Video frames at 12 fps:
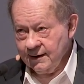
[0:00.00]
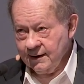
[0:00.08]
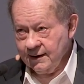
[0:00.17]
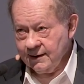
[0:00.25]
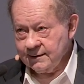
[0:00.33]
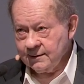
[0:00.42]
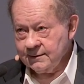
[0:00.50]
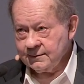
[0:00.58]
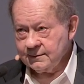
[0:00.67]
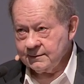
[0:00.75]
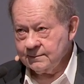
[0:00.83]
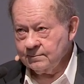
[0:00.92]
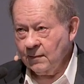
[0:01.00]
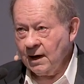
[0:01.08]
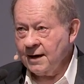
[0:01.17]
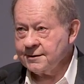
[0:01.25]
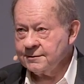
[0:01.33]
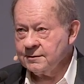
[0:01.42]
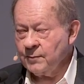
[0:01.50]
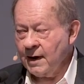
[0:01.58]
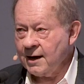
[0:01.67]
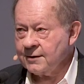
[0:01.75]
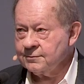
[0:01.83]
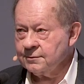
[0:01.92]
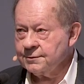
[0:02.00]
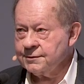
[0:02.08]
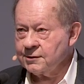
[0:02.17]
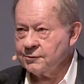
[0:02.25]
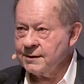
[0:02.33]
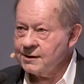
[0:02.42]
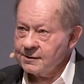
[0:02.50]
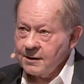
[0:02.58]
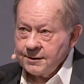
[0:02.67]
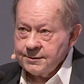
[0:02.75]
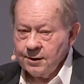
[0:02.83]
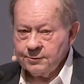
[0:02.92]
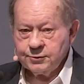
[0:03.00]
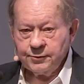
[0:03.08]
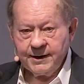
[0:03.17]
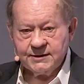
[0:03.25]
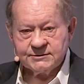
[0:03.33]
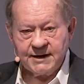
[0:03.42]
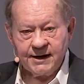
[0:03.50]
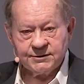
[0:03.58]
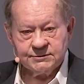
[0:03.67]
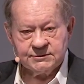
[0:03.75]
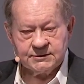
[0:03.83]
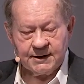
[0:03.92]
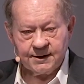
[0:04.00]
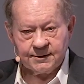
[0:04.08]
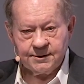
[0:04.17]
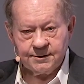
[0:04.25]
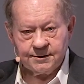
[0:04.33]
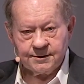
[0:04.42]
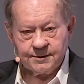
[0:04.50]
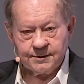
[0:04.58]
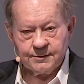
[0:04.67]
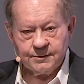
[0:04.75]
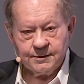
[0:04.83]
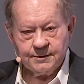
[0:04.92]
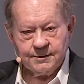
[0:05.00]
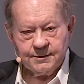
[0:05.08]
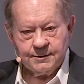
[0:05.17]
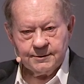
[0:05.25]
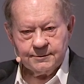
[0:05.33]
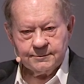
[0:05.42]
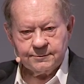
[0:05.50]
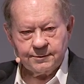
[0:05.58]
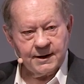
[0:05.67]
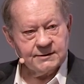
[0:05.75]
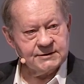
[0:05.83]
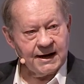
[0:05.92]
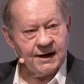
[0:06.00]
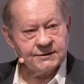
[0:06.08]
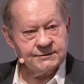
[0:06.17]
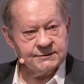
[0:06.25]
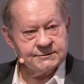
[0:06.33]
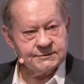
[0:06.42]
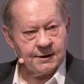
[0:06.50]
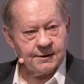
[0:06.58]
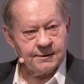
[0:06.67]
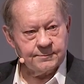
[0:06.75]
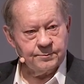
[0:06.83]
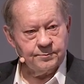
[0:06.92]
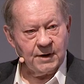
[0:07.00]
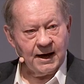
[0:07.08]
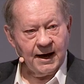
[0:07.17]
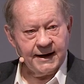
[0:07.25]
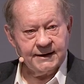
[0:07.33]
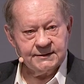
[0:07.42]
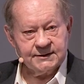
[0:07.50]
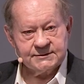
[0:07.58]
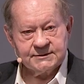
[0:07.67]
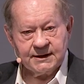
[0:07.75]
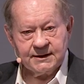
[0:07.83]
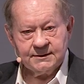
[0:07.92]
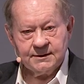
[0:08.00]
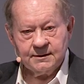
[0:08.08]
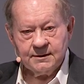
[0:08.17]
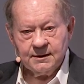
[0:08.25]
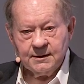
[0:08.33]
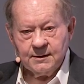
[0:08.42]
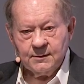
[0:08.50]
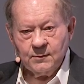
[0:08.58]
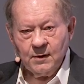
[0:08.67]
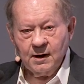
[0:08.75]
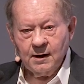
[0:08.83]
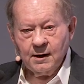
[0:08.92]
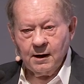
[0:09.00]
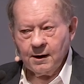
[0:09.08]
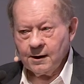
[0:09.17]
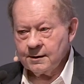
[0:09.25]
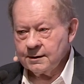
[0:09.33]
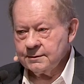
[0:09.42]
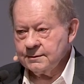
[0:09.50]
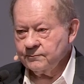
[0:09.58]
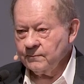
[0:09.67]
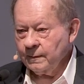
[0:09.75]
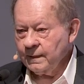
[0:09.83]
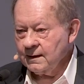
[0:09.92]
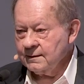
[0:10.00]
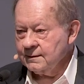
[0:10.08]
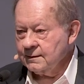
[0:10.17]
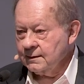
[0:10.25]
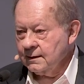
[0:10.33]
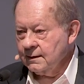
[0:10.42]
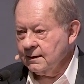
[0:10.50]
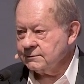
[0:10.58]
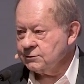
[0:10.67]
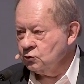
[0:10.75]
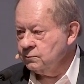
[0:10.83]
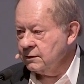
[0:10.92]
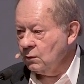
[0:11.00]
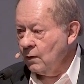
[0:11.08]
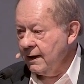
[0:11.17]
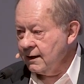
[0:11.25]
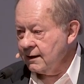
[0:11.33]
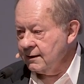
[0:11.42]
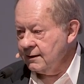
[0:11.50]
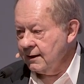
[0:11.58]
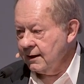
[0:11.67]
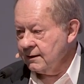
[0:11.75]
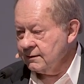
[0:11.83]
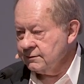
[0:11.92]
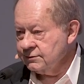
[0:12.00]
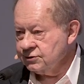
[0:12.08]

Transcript: In modern macro theory, there are no transactions that occur. Transactions are behind the scene, are assumed away in